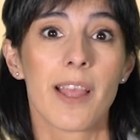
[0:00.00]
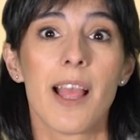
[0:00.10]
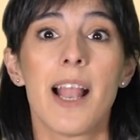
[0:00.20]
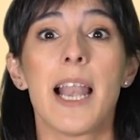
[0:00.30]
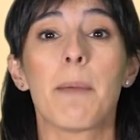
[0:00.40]
the
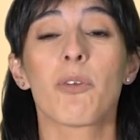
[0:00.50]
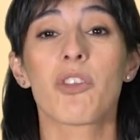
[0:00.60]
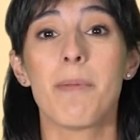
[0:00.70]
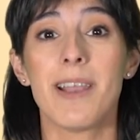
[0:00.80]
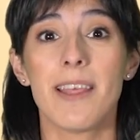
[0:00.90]

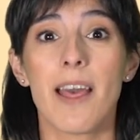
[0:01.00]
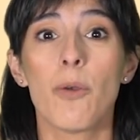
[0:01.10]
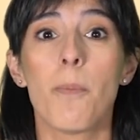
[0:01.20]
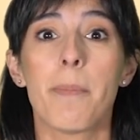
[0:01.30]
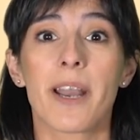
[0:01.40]
possibility of a
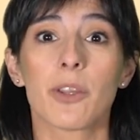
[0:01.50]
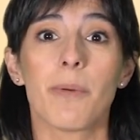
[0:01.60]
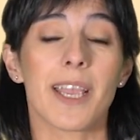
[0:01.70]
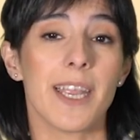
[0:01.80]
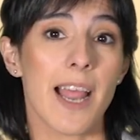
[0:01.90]
vaginal
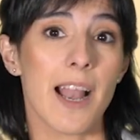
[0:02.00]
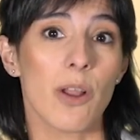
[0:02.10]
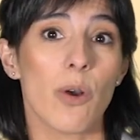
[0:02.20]
delivery,